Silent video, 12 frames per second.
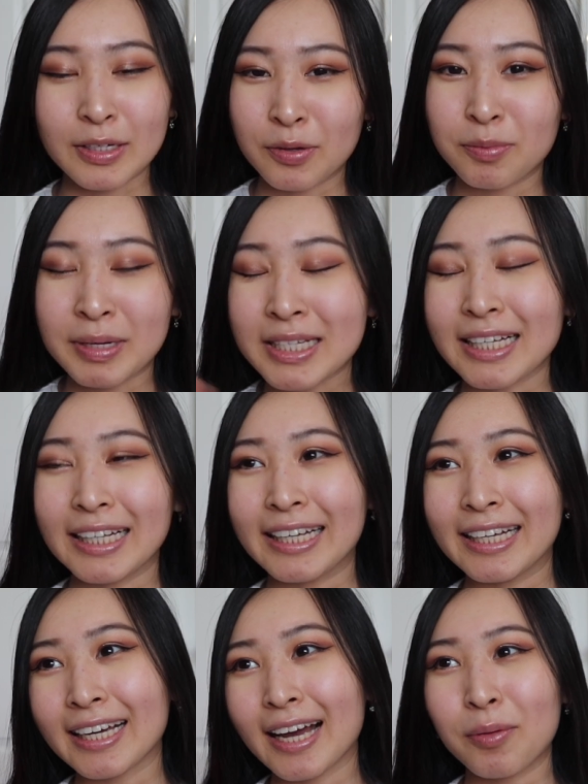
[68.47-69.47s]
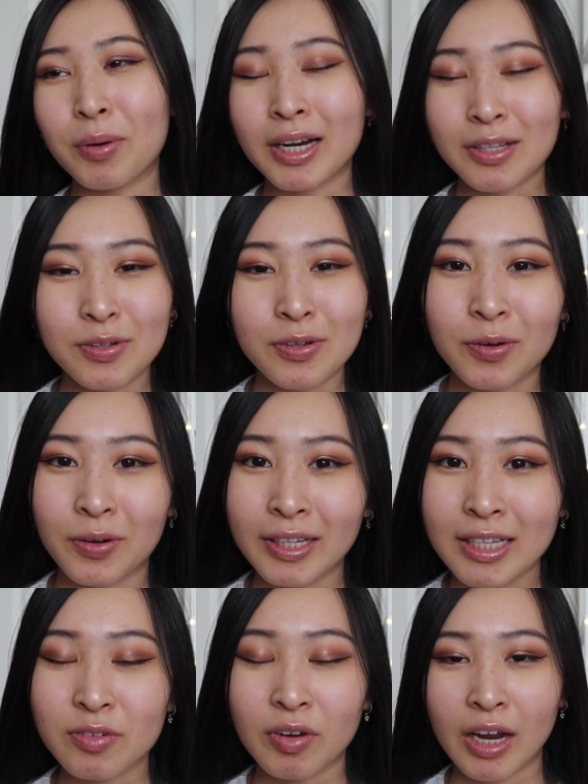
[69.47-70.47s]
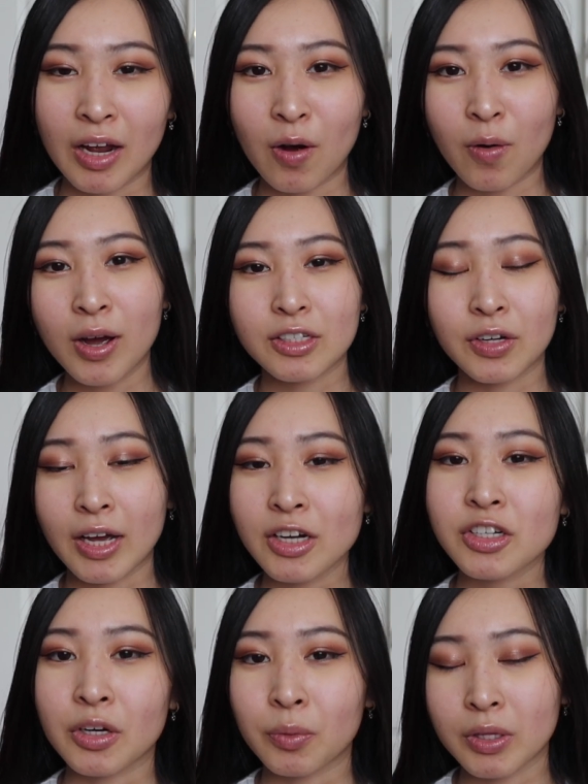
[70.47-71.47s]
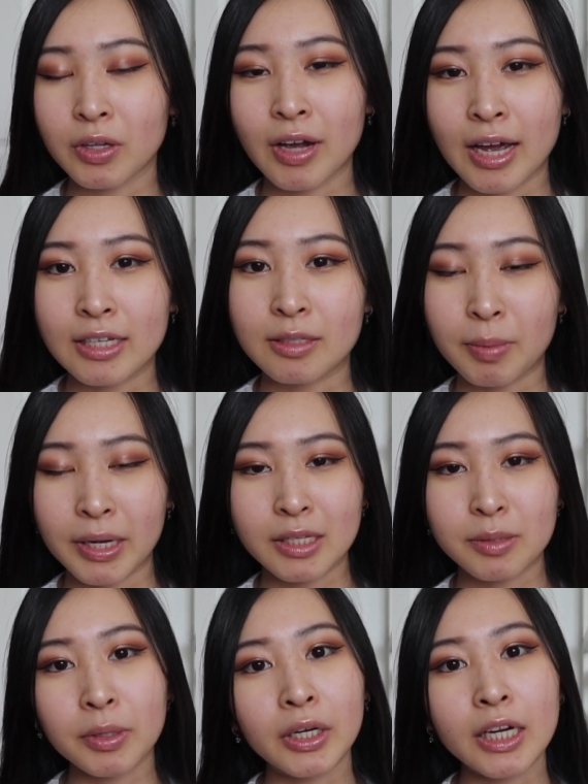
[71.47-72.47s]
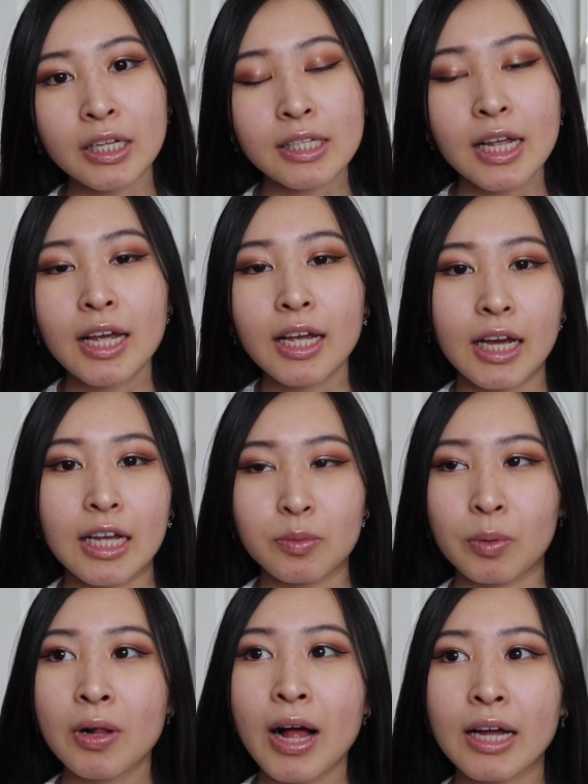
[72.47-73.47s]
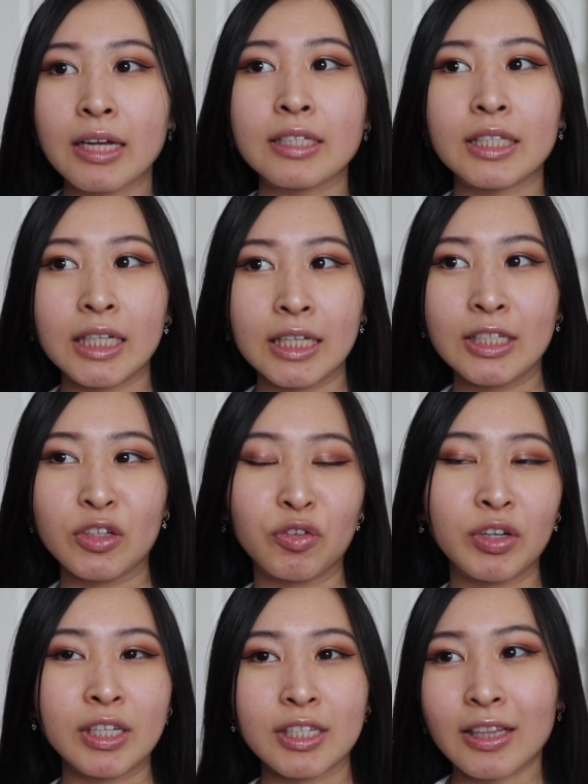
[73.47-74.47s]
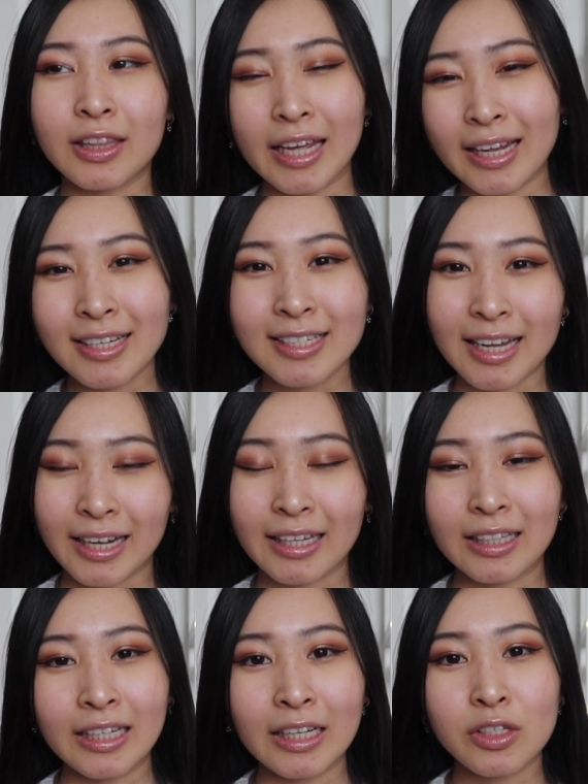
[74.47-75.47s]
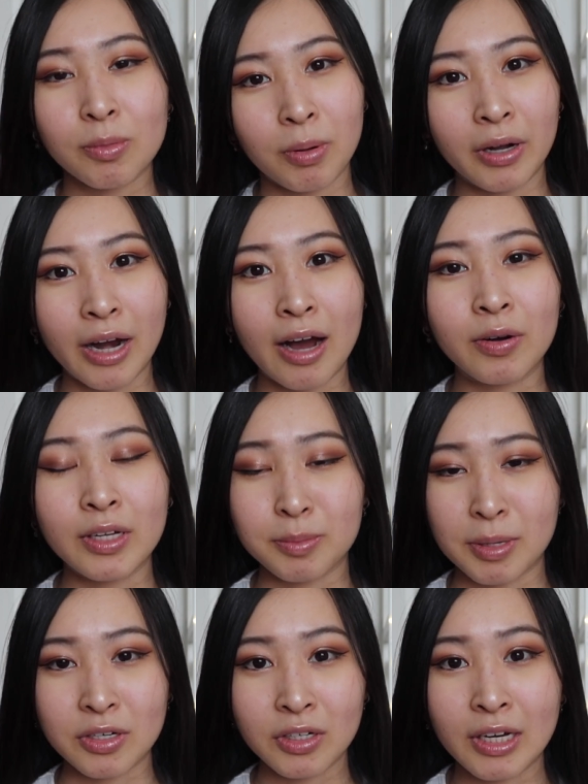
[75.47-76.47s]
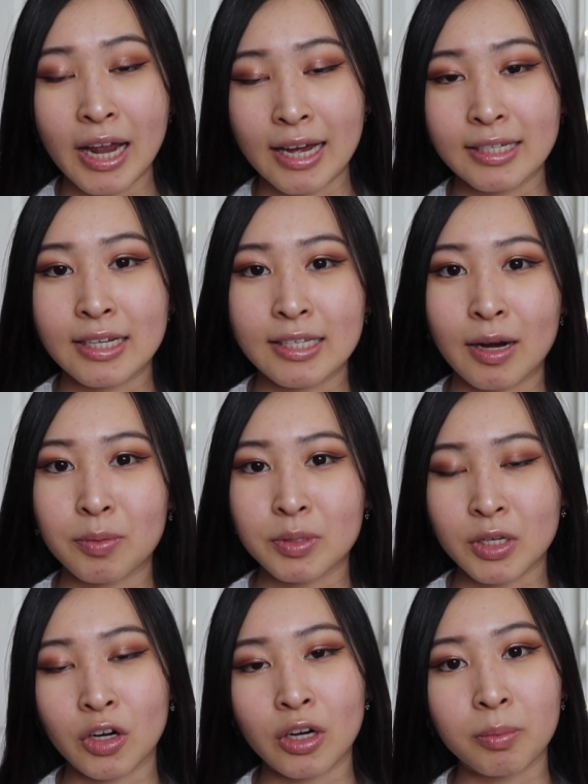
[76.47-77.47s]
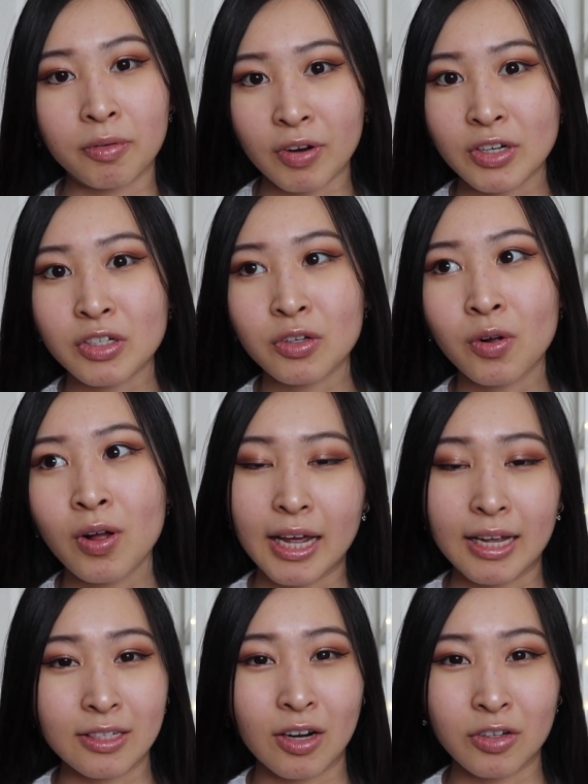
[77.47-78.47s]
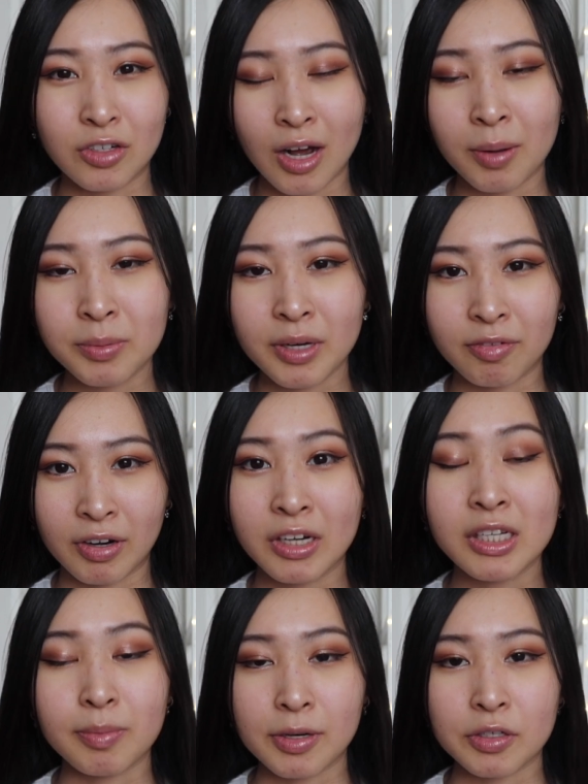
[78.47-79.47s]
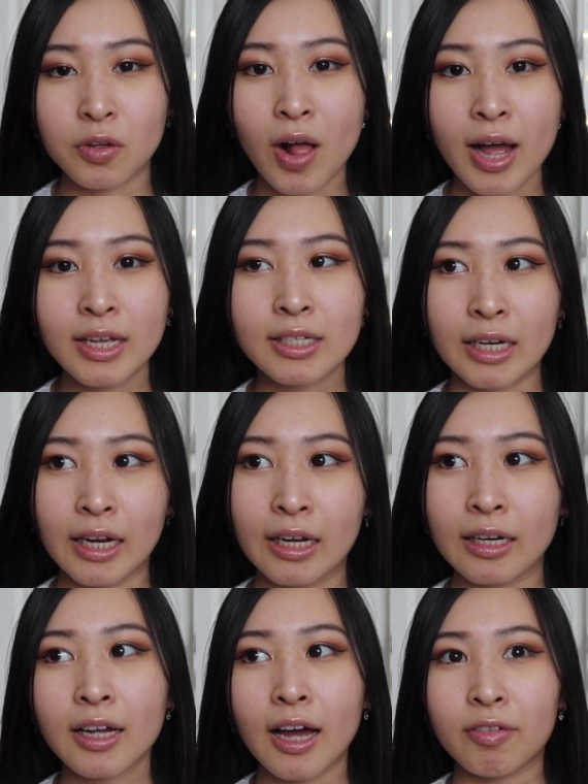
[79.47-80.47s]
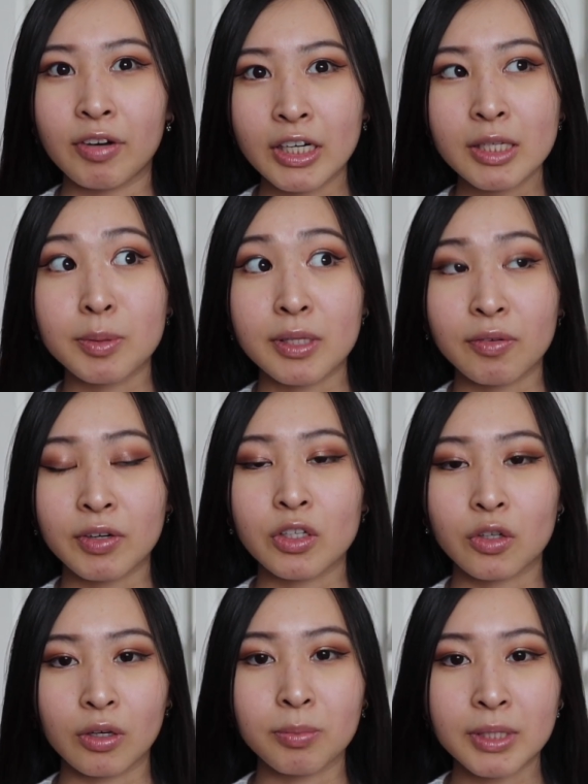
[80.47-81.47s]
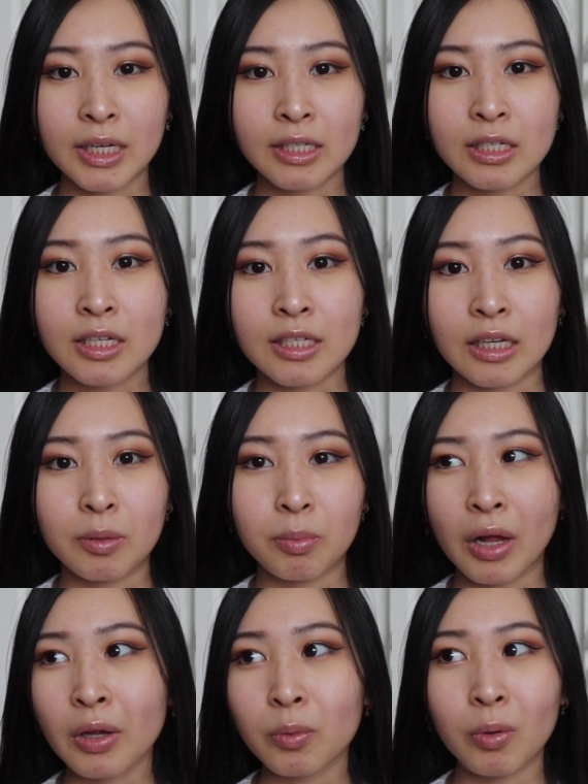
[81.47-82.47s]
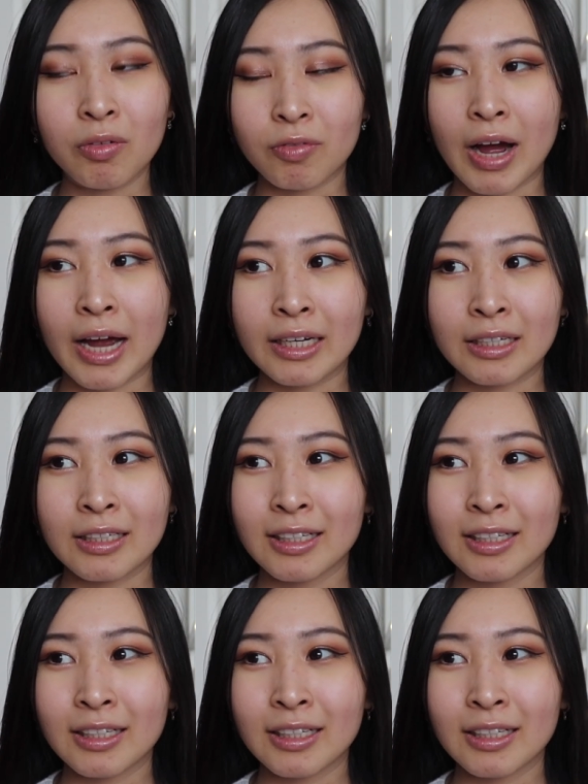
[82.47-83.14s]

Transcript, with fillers: So basically, I wanted to create this video to kind of share with you guys my experience as well as the different things that can lead to burnout, especially as a cybersecurity professional, as our jobs are very specialized and have very specific circumstances that you probably won't find